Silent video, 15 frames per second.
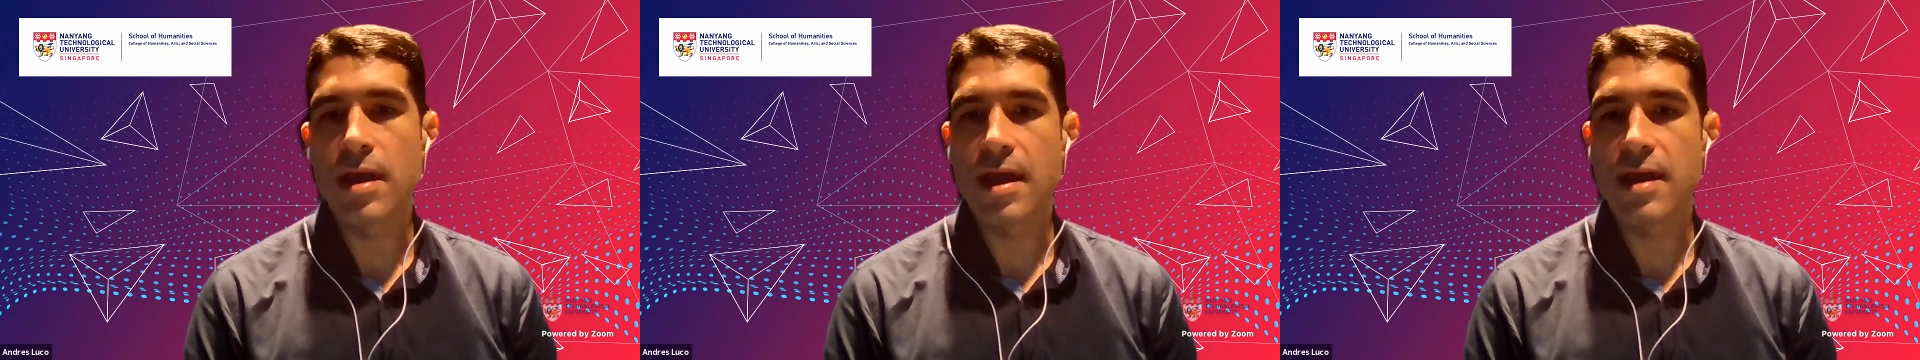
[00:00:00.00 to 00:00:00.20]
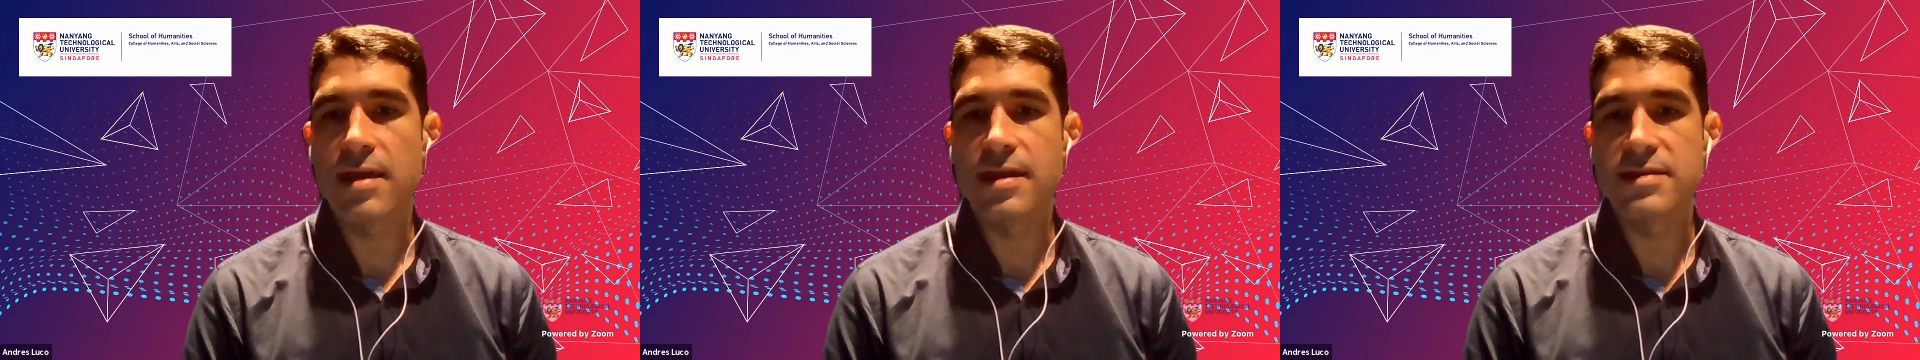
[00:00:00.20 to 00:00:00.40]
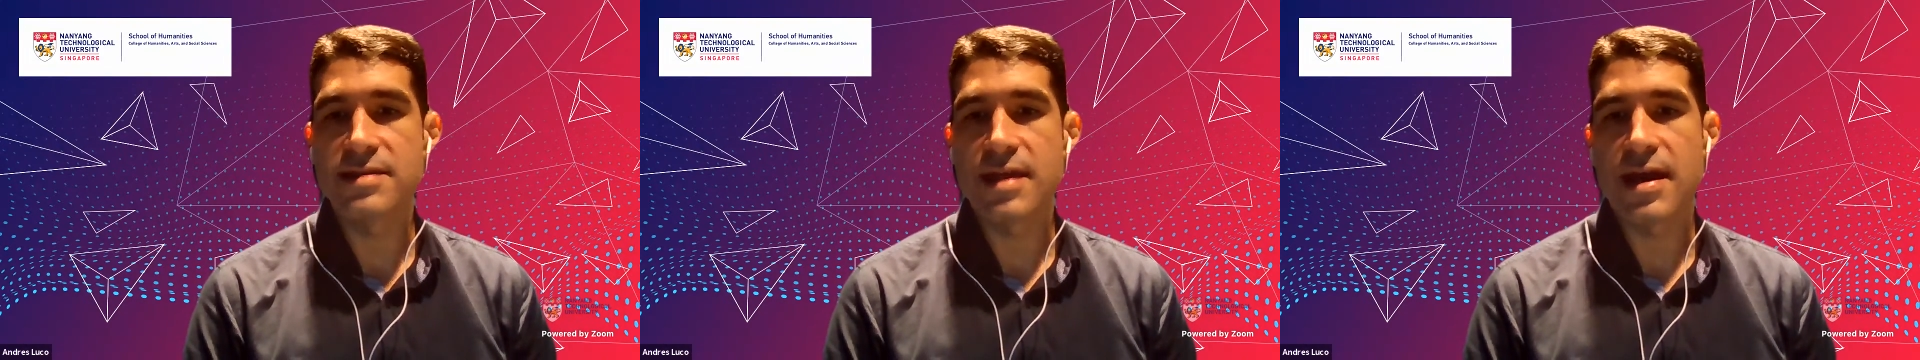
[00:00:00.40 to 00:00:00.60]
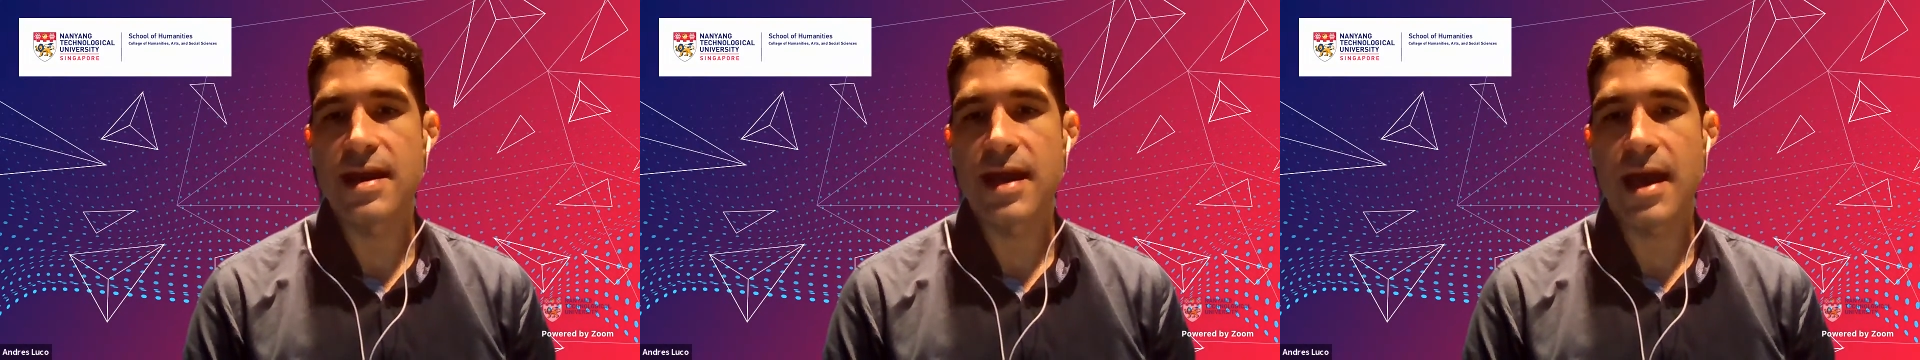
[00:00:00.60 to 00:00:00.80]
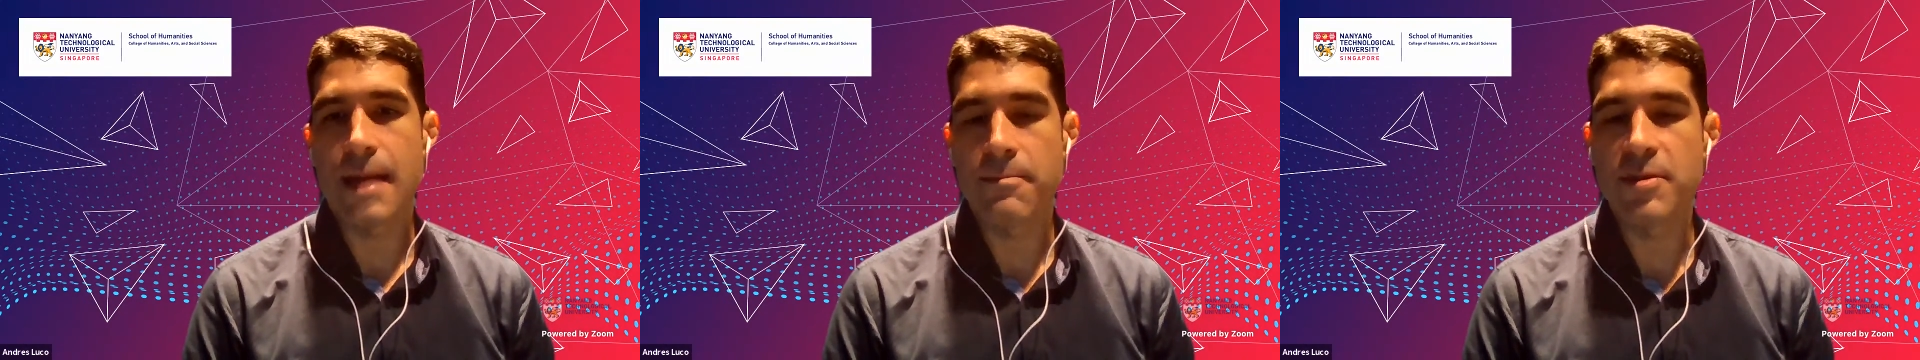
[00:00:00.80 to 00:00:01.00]
And as that
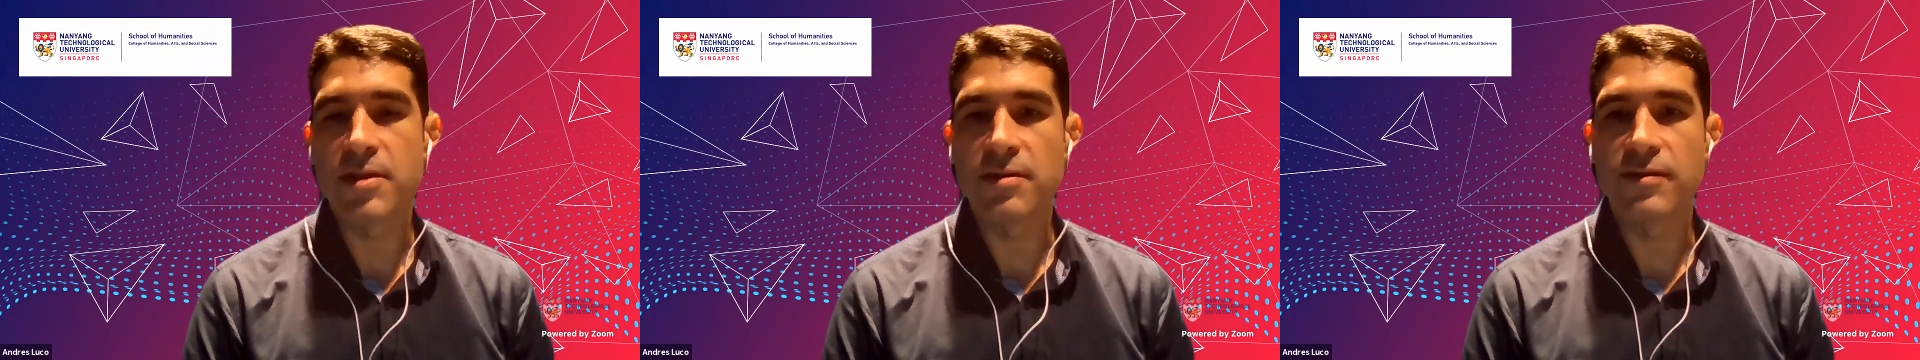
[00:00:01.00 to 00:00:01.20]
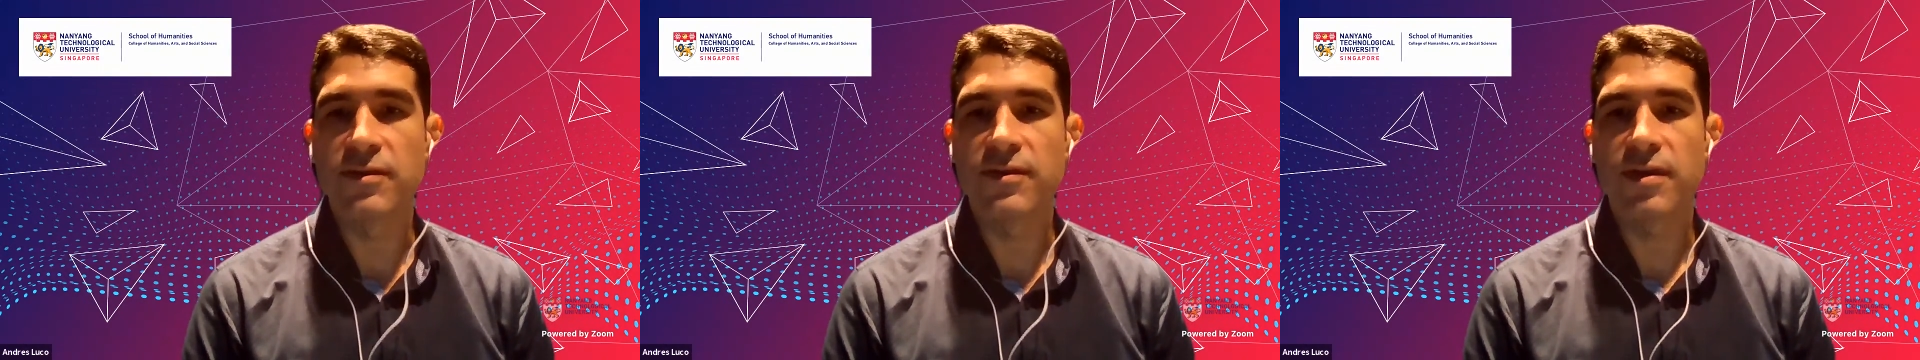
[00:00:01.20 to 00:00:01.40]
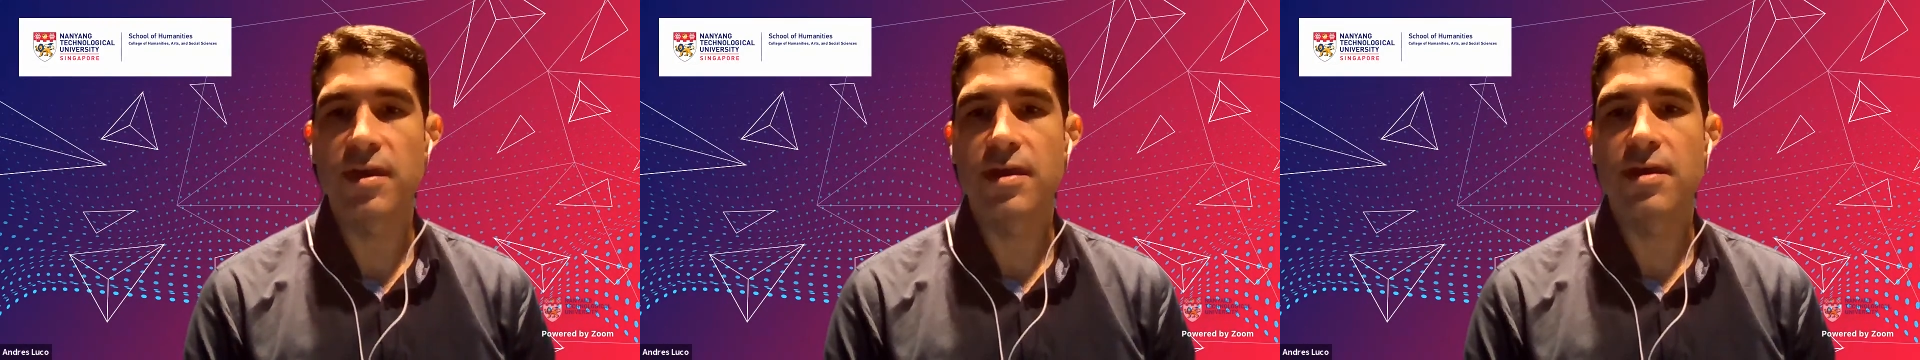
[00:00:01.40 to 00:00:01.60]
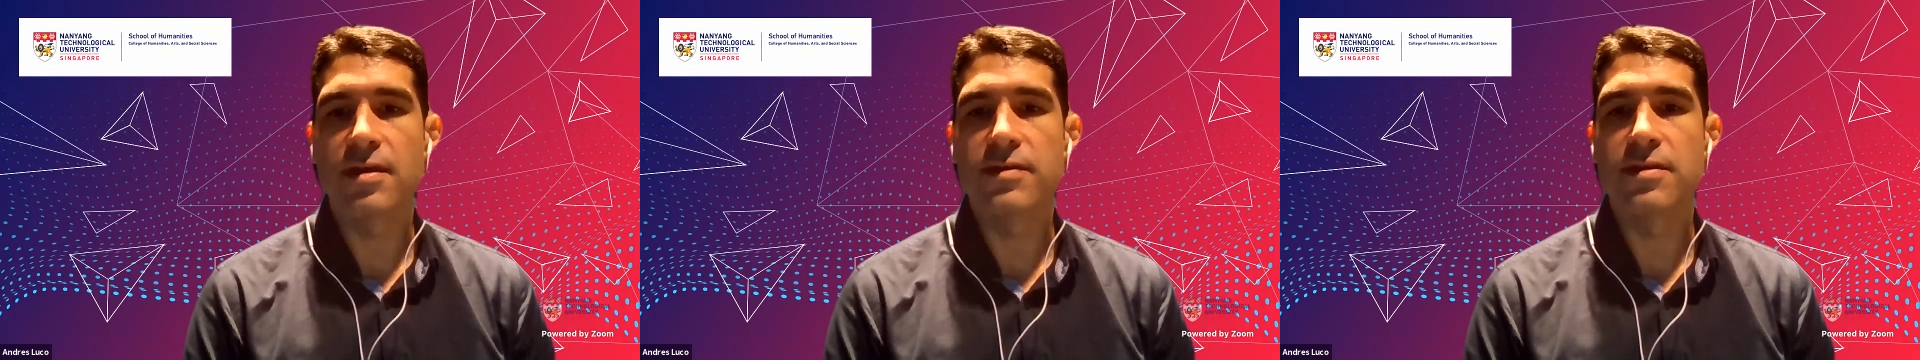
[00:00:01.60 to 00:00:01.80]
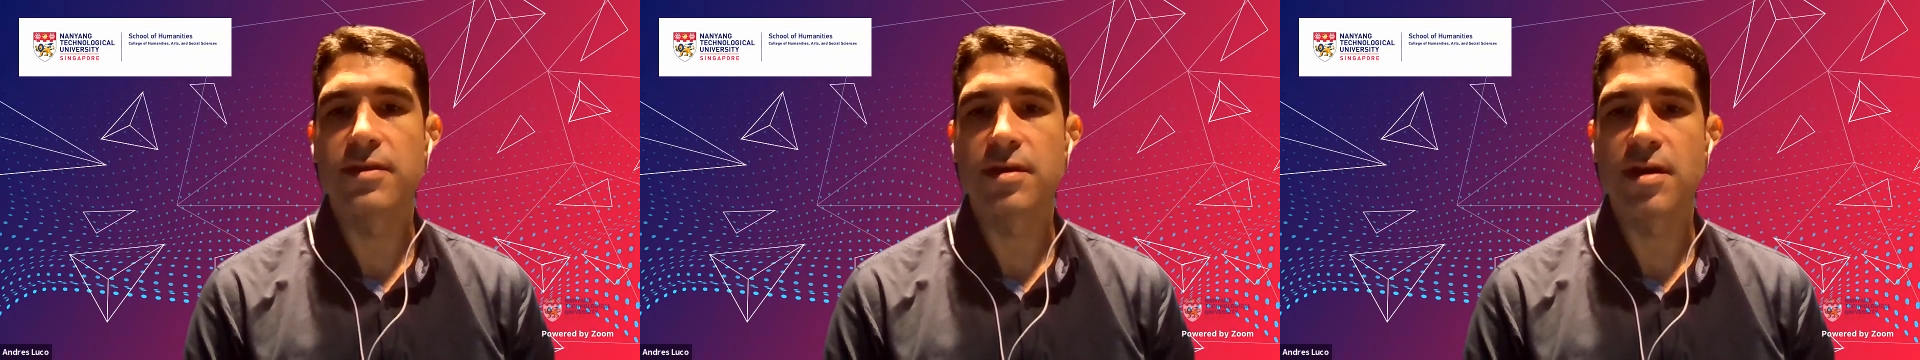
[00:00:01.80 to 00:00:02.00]
happens,
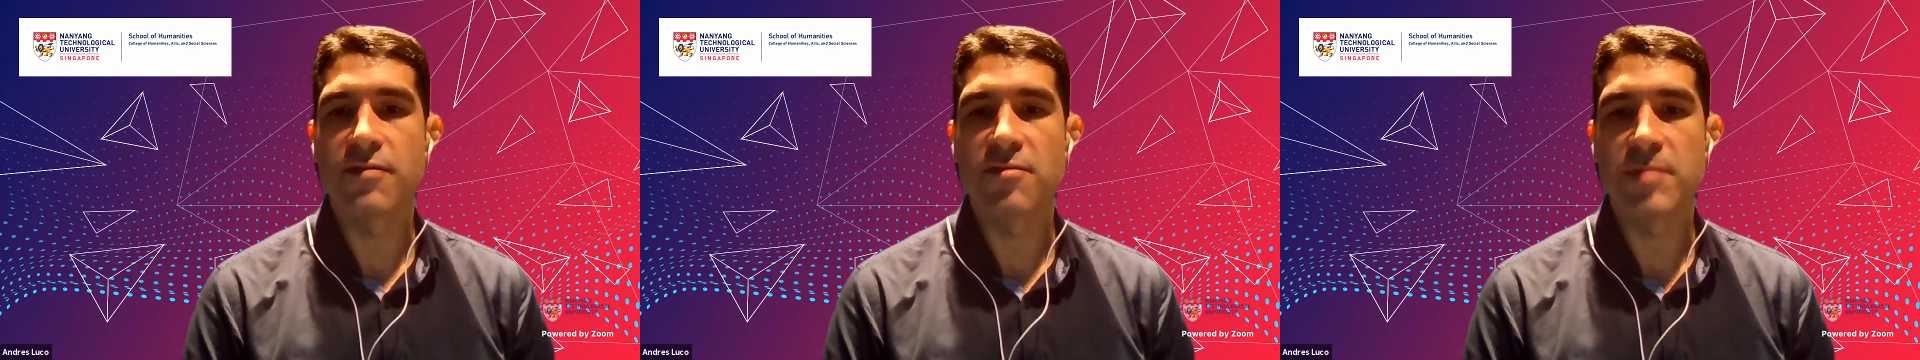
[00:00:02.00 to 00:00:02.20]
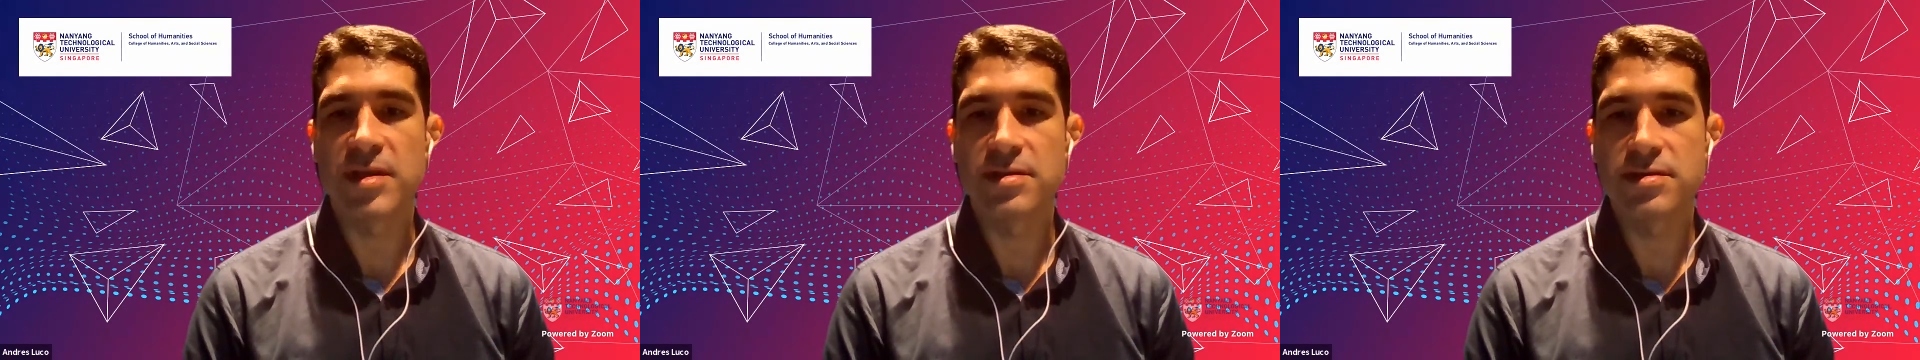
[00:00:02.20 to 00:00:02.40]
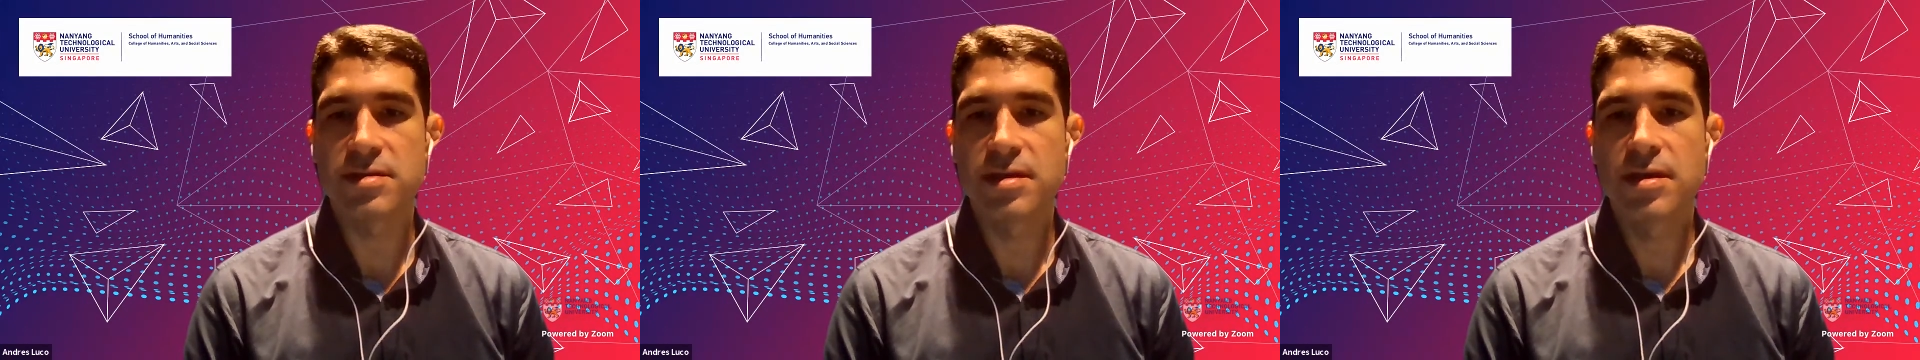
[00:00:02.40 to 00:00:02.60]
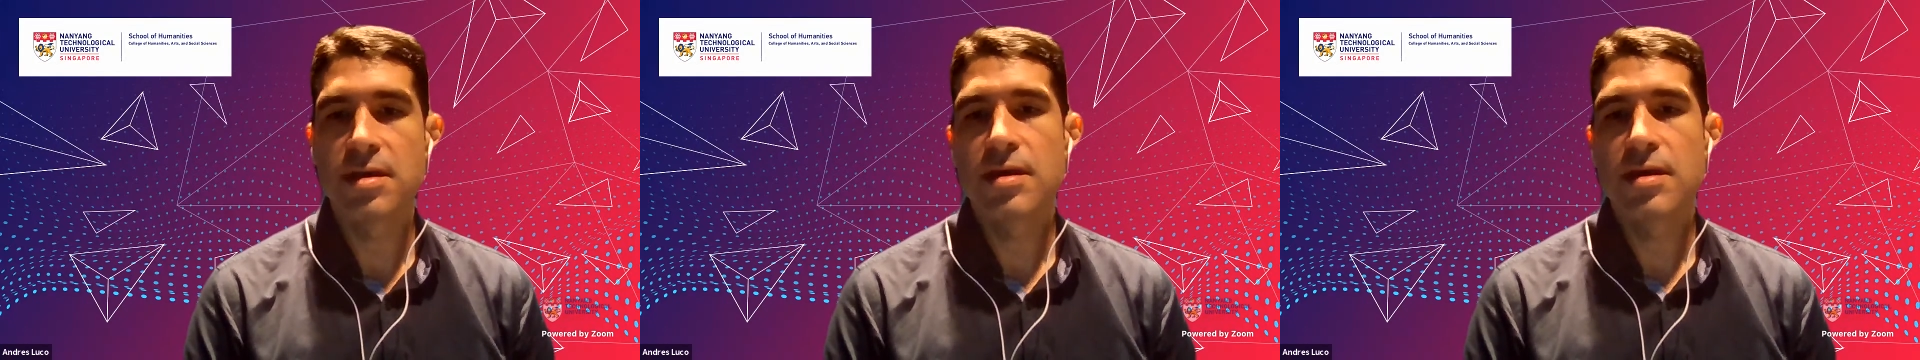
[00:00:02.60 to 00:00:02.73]
the government's